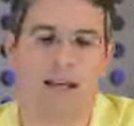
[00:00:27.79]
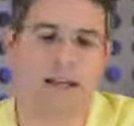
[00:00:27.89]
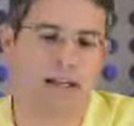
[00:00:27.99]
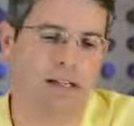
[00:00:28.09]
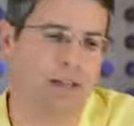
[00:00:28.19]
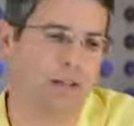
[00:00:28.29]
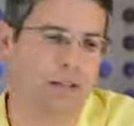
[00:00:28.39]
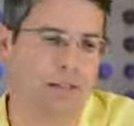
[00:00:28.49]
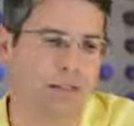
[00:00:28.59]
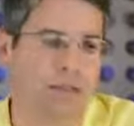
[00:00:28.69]

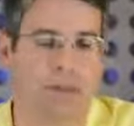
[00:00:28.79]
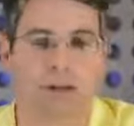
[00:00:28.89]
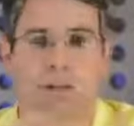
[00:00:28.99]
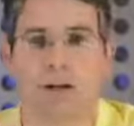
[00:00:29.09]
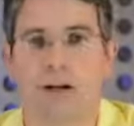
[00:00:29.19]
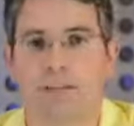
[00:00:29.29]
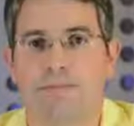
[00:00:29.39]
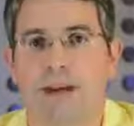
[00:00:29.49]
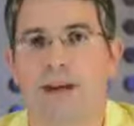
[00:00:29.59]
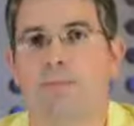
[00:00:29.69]
You might have been doing blog
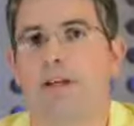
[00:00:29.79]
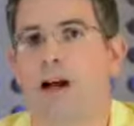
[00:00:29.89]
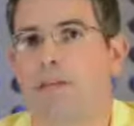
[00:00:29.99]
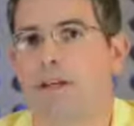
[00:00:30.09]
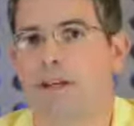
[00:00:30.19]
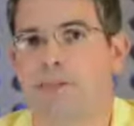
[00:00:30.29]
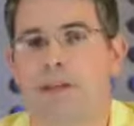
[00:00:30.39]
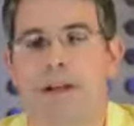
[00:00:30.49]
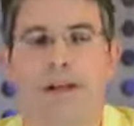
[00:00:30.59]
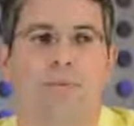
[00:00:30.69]
spam, comment
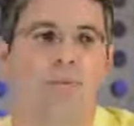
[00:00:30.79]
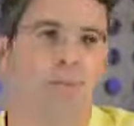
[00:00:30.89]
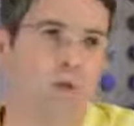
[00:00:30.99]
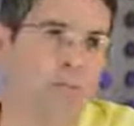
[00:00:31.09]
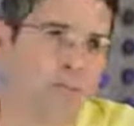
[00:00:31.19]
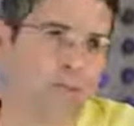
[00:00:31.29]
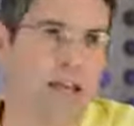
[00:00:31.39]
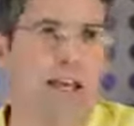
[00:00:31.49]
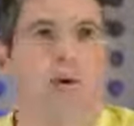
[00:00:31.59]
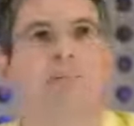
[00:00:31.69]
spam, forum
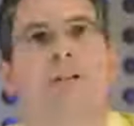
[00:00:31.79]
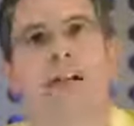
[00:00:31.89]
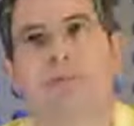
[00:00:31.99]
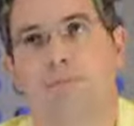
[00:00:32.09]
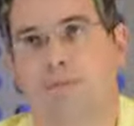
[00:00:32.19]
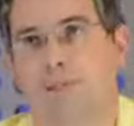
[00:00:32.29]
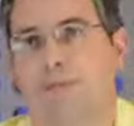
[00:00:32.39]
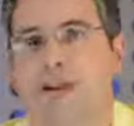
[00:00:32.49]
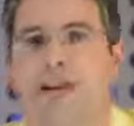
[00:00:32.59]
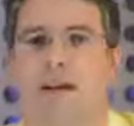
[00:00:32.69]
spam, guestbook
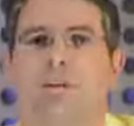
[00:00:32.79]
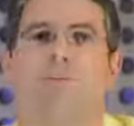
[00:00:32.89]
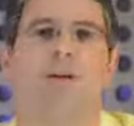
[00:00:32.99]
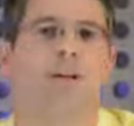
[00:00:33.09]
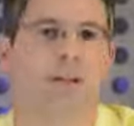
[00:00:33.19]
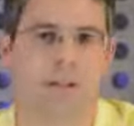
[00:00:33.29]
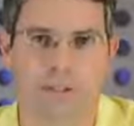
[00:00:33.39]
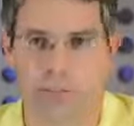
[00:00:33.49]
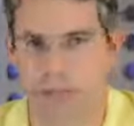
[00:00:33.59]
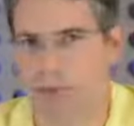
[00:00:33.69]
spam,
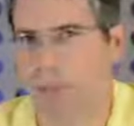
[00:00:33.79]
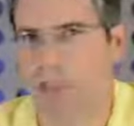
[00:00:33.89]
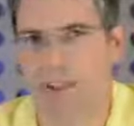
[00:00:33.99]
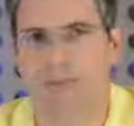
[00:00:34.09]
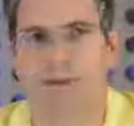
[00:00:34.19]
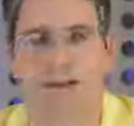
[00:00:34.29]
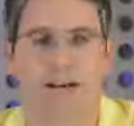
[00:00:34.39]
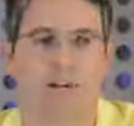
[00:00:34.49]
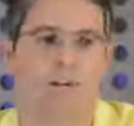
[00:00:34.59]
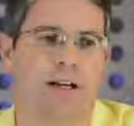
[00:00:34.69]
you name it, link
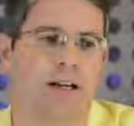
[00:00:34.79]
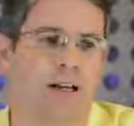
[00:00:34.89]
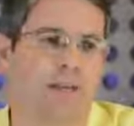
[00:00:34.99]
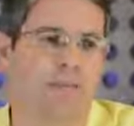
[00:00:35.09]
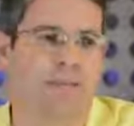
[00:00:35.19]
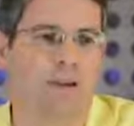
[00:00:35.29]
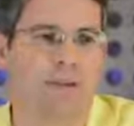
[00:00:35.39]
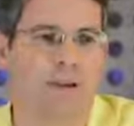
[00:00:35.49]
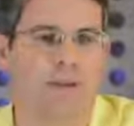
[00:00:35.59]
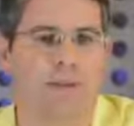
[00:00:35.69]
spam.
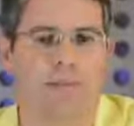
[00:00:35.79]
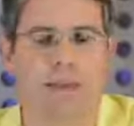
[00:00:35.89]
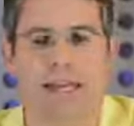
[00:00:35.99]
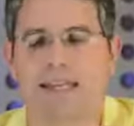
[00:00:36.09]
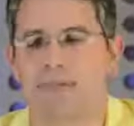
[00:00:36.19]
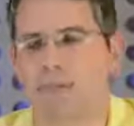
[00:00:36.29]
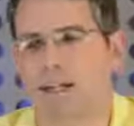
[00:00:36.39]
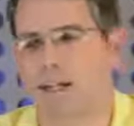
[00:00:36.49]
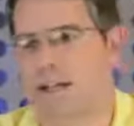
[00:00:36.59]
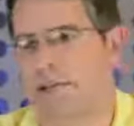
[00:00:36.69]
Maybe you paid
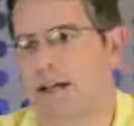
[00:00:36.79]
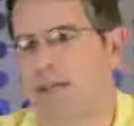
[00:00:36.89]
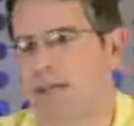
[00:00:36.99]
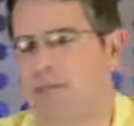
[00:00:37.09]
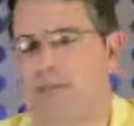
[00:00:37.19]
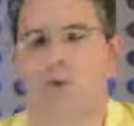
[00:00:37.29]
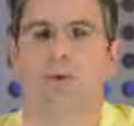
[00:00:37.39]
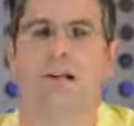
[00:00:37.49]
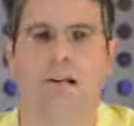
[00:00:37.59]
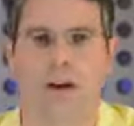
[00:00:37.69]
somebody to write some low
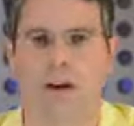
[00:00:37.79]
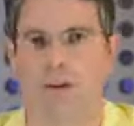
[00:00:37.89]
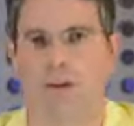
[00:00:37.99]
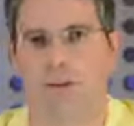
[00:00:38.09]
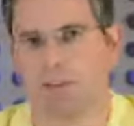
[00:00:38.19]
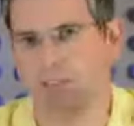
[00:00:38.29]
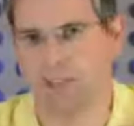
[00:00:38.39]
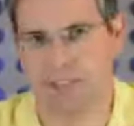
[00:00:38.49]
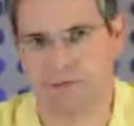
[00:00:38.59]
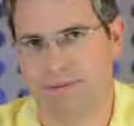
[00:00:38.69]
quality articles
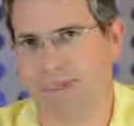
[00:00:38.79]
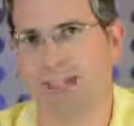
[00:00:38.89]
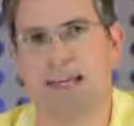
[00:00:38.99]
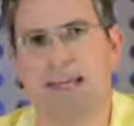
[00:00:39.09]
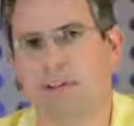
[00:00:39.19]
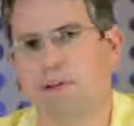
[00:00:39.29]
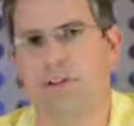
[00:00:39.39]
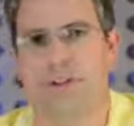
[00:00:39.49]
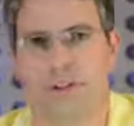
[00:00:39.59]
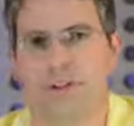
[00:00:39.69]
and syndicate those
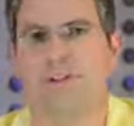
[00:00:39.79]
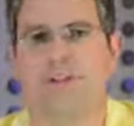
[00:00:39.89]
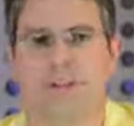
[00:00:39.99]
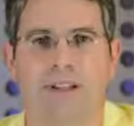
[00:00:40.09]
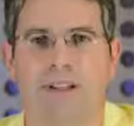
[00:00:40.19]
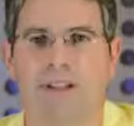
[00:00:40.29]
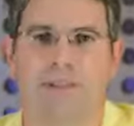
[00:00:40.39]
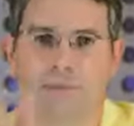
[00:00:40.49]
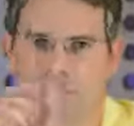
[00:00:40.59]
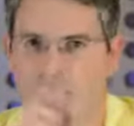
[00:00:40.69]
all over the
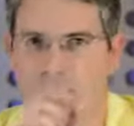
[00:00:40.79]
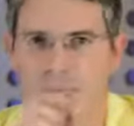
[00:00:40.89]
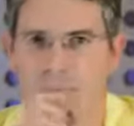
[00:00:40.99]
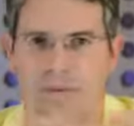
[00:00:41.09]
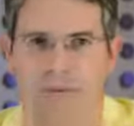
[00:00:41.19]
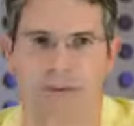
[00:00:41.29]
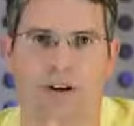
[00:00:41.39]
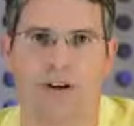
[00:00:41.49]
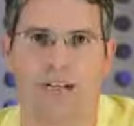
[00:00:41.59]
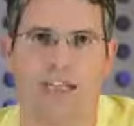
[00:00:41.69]
place with some
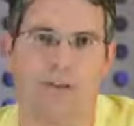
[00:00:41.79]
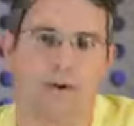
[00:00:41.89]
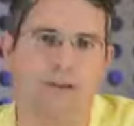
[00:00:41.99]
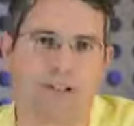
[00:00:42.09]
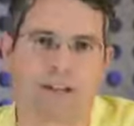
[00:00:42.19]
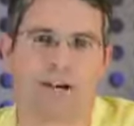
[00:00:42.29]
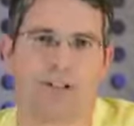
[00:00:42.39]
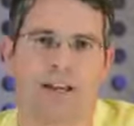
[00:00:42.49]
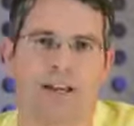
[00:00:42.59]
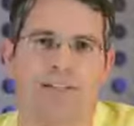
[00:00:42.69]
very keyword rich anchor
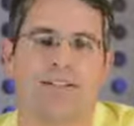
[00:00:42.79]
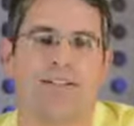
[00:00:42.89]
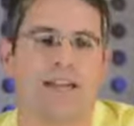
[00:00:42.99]
text.